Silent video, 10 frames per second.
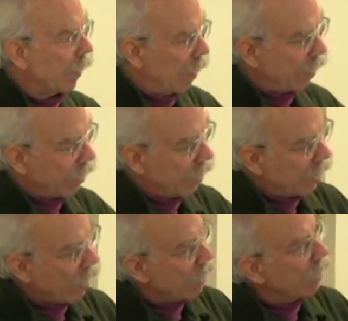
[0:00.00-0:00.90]
in
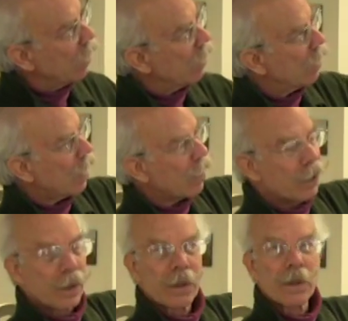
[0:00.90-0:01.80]
7
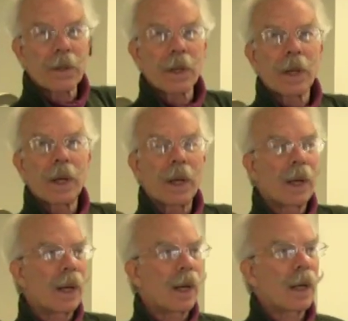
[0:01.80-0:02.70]
sections
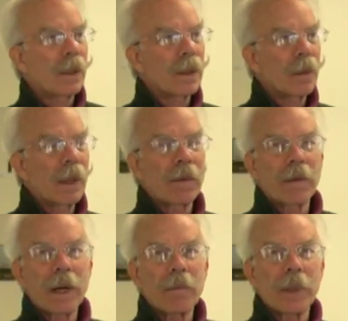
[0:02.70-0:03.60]
took about
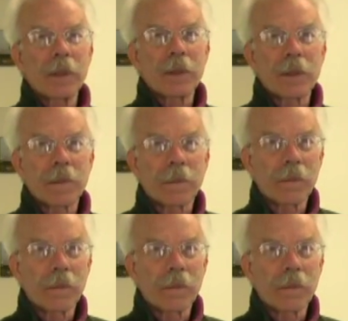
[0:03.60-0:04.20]
5 months.